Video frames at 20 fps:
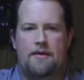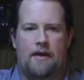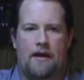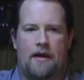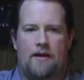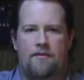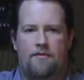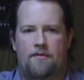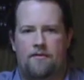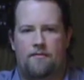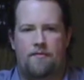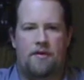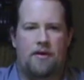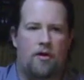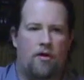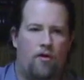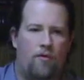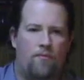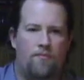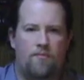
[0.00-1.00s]
and you
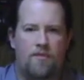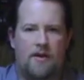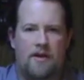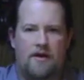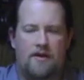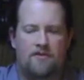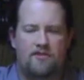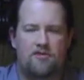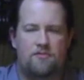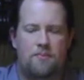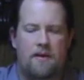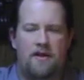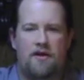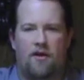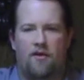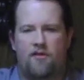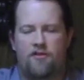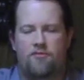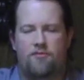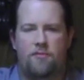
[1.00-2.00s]
know, spend
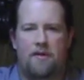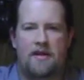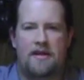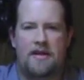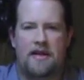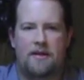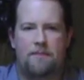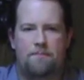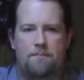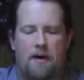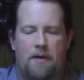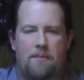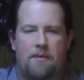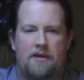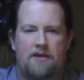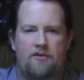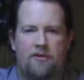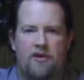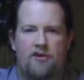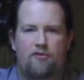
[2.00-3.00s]
all this money on
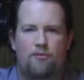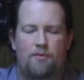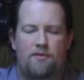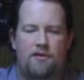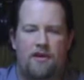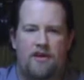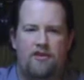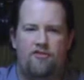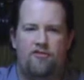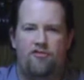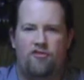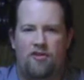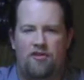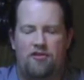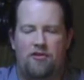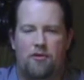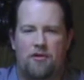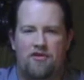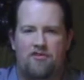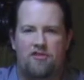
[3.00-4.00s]
public transportation to
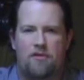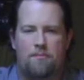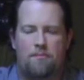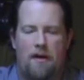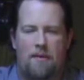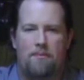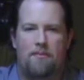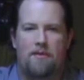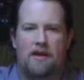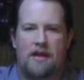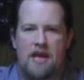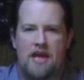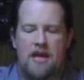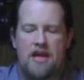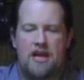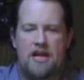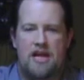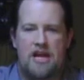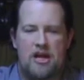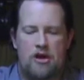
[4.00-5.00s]
increase the public
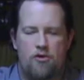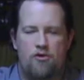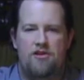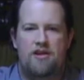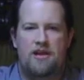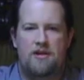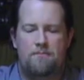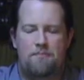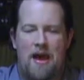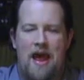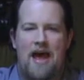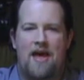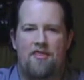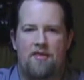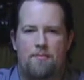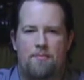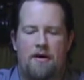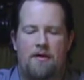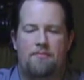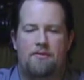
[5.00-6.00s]
union pad,
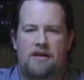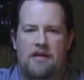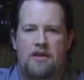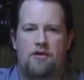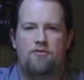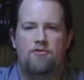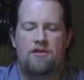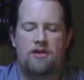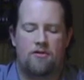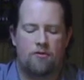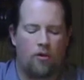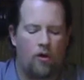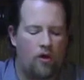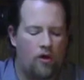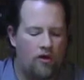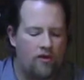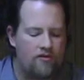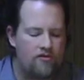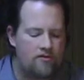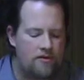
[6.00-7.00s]
the public union
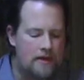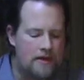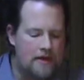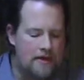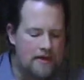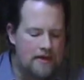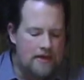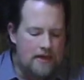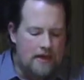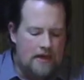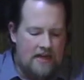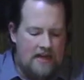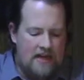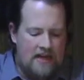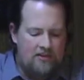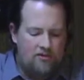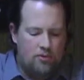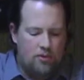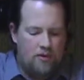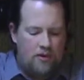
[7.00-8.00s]
rolls. And
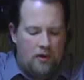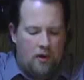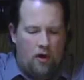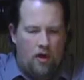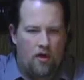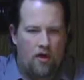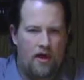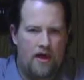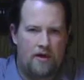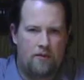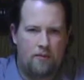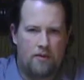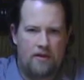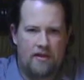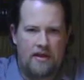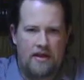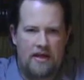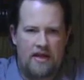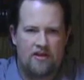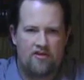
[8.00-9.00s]
that's really all it
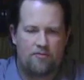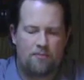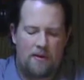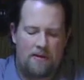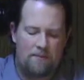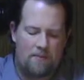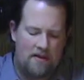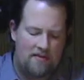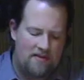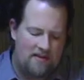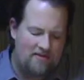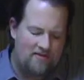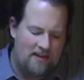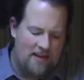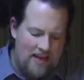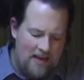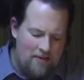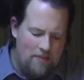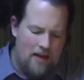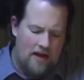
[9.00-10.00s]
really is. But these
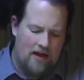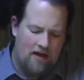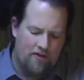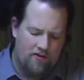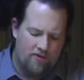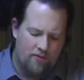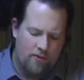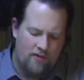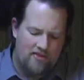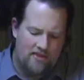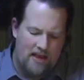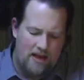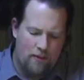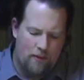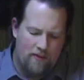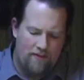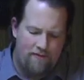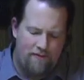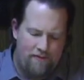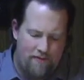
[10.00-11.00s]
emails, what they
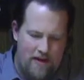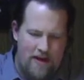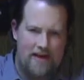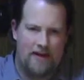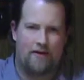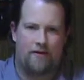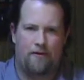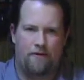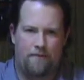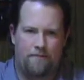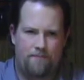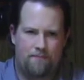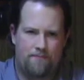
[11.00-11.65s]
reveal,